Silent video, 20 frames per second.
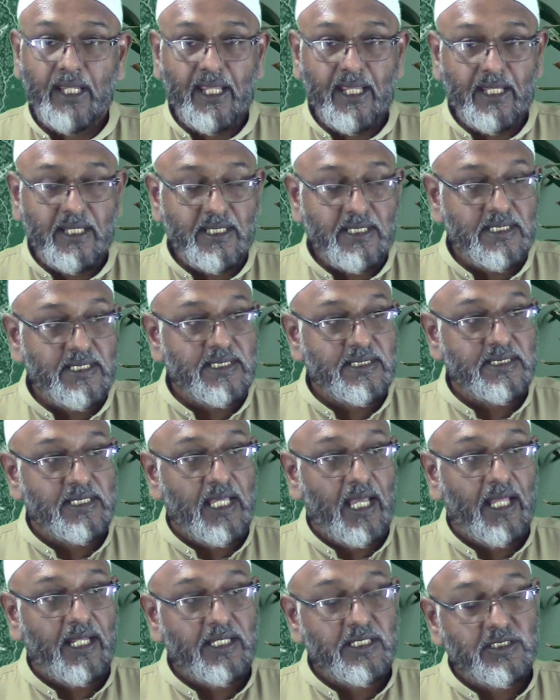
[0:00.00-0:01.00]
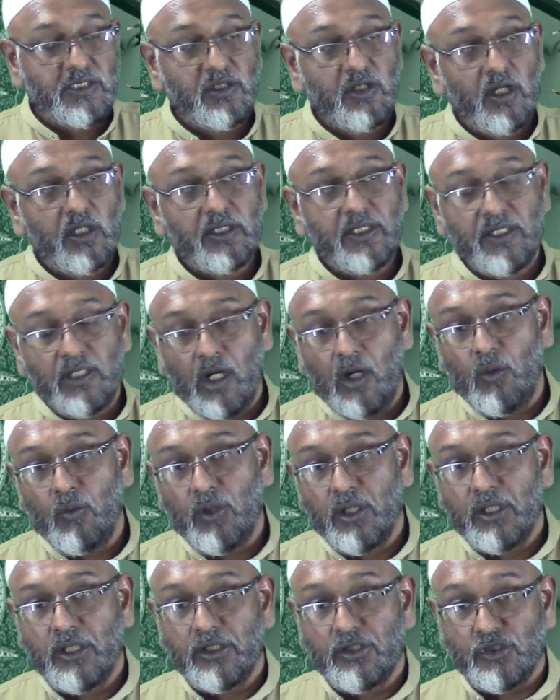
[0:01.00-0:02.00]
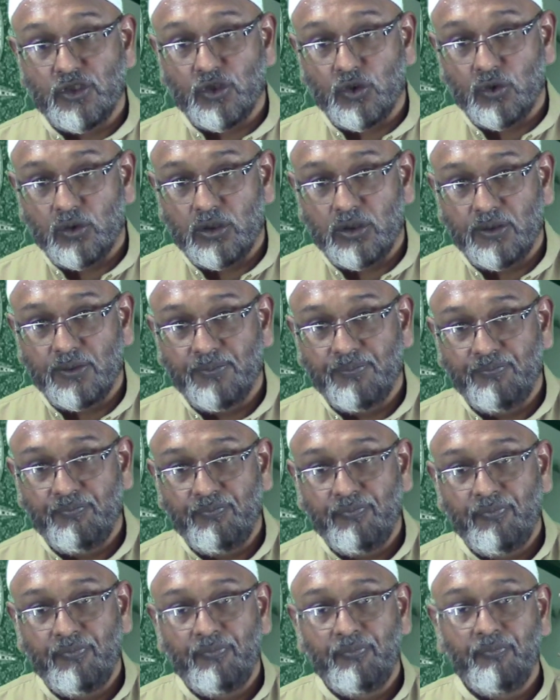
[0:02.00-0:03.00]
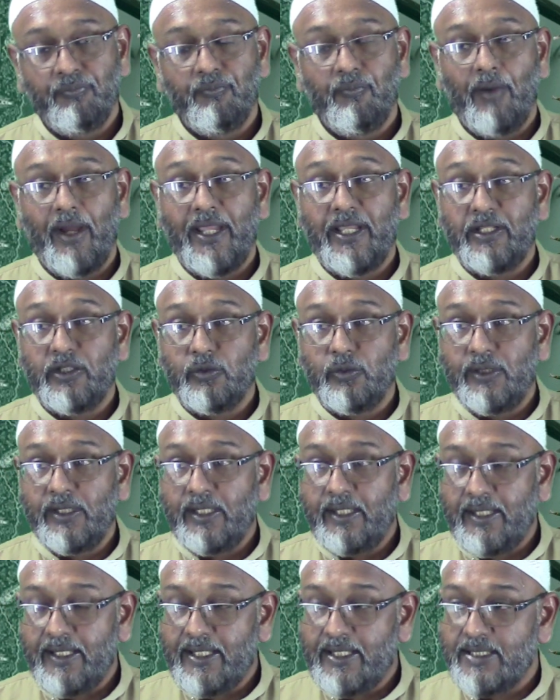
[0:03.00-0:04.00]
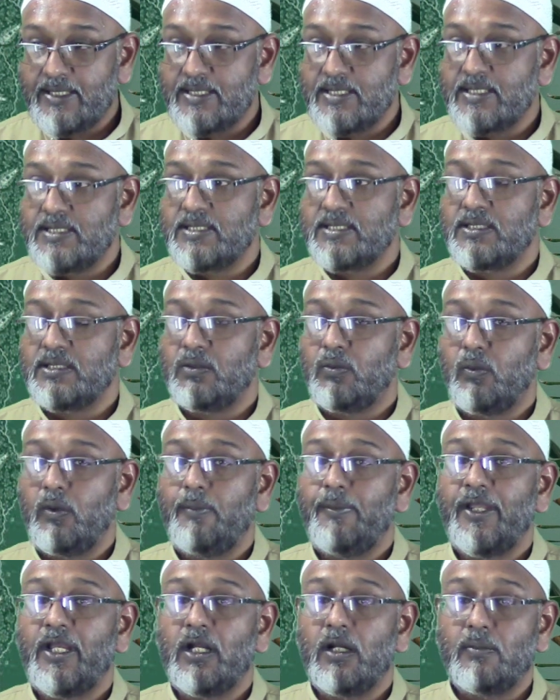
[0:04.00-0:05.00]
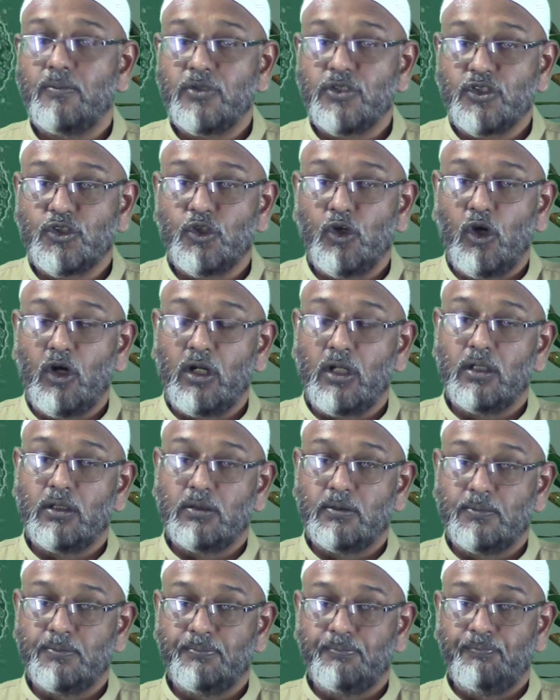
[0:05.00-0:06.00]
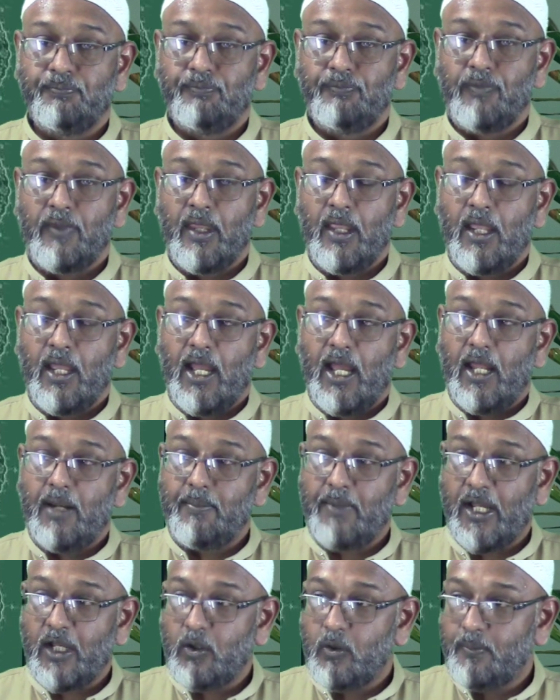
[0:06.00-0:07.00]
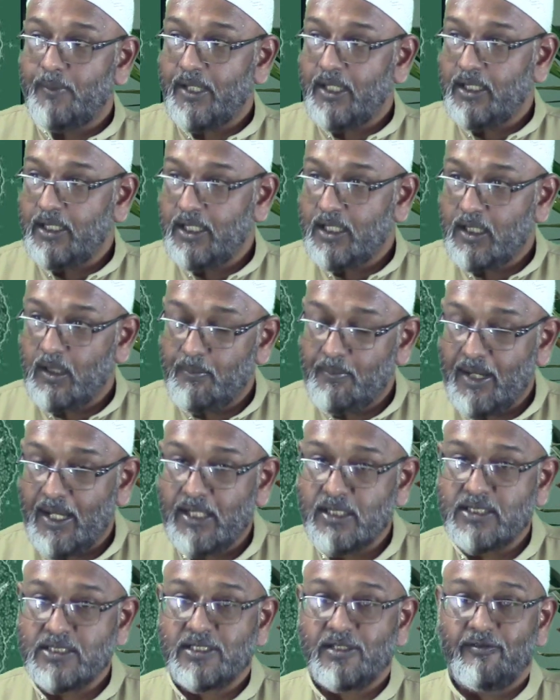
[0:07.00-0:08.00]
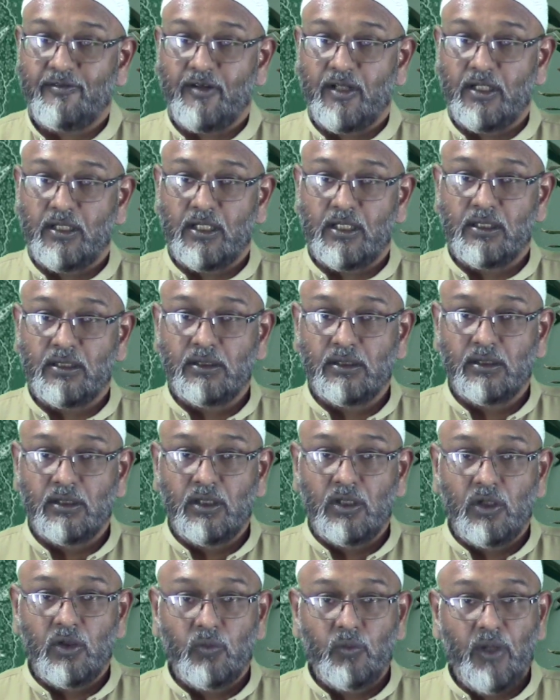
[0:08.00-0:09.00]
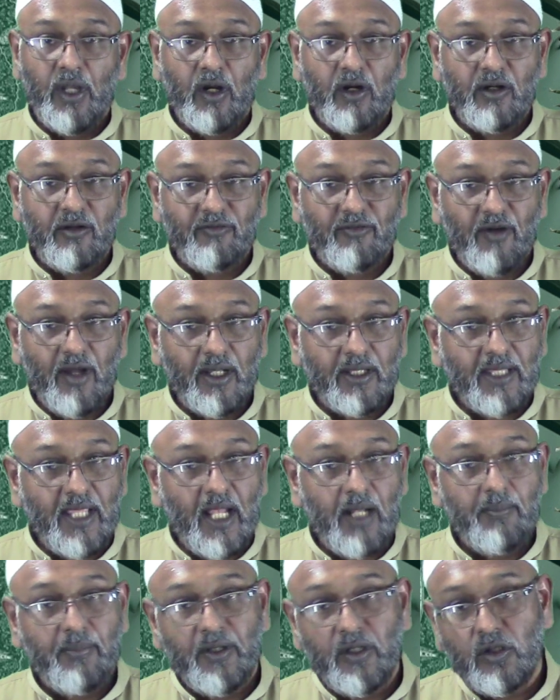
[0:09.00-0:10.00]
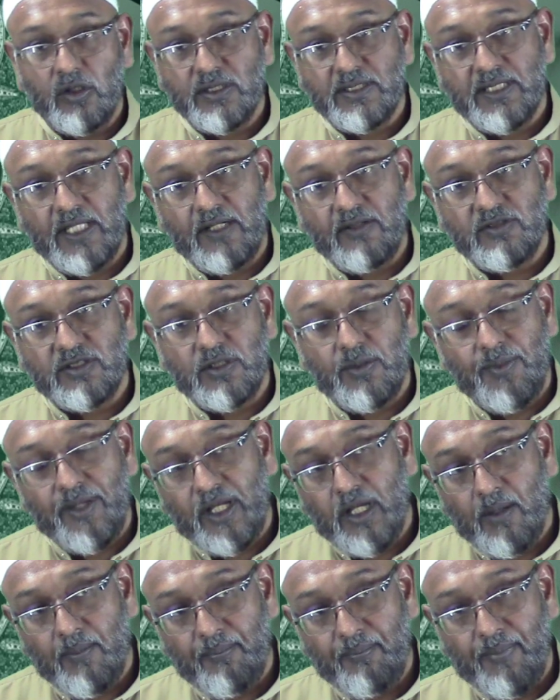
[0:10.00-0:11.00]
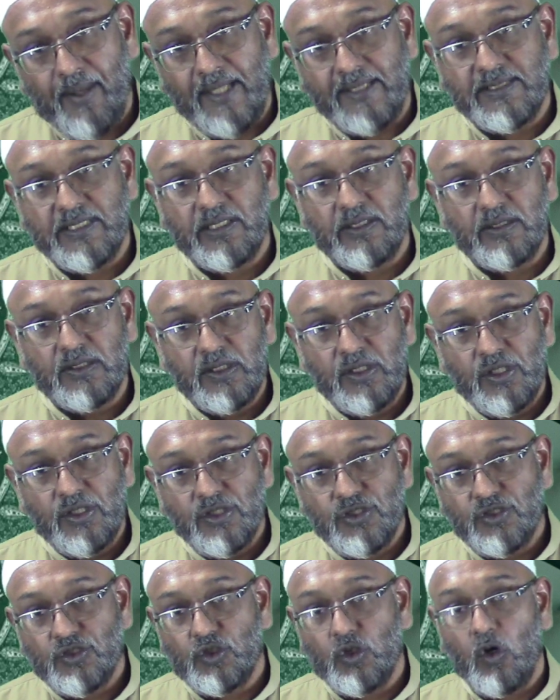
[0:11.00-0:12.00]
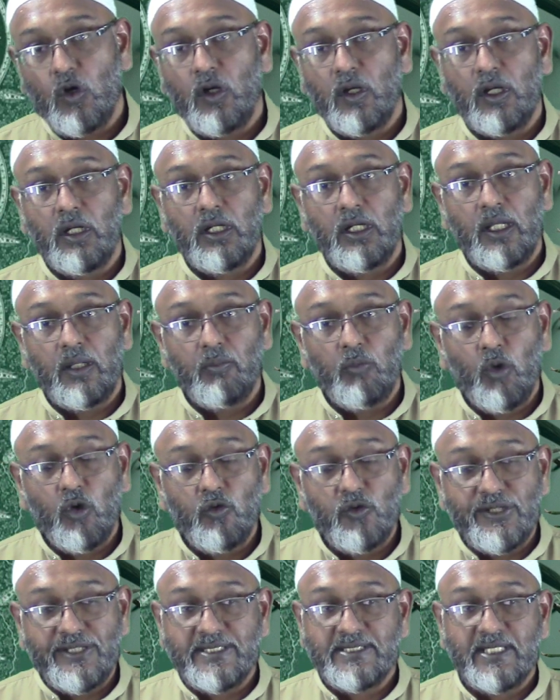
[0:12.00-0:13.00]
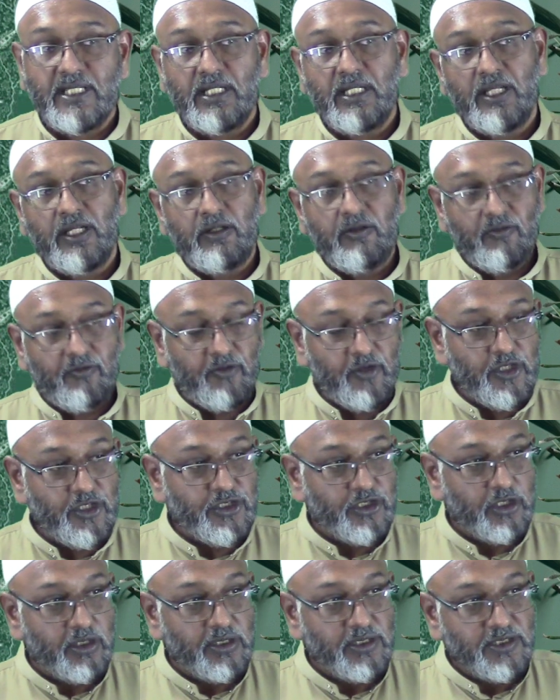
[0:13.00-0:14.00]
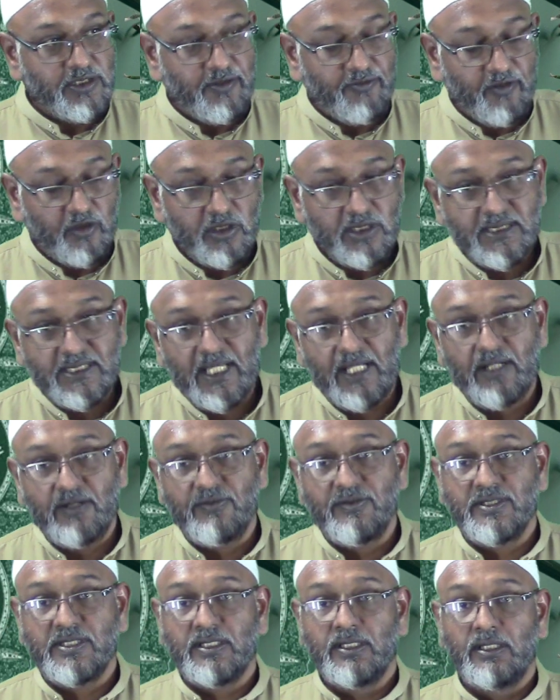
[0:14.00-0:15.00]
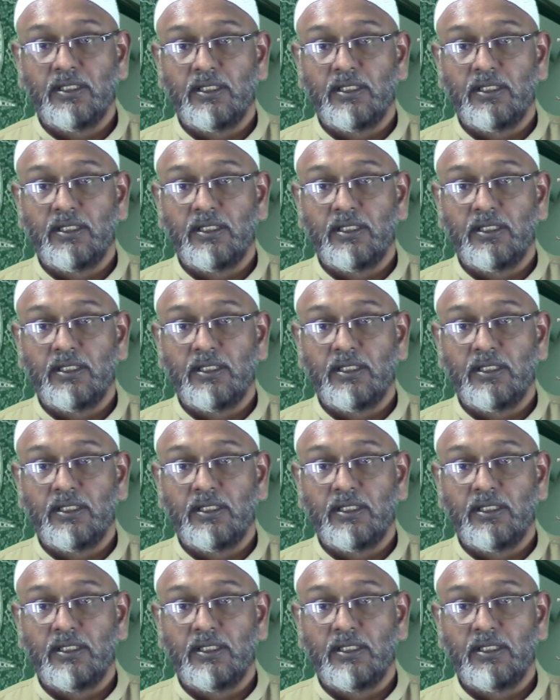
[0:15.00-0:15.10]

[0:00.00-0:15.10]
is and is not in our control. By doing these, we become stronger, and by obeying the commands of Allah, we are in fact helping ourselves to become better, stronger, and more resilient versions of ourselves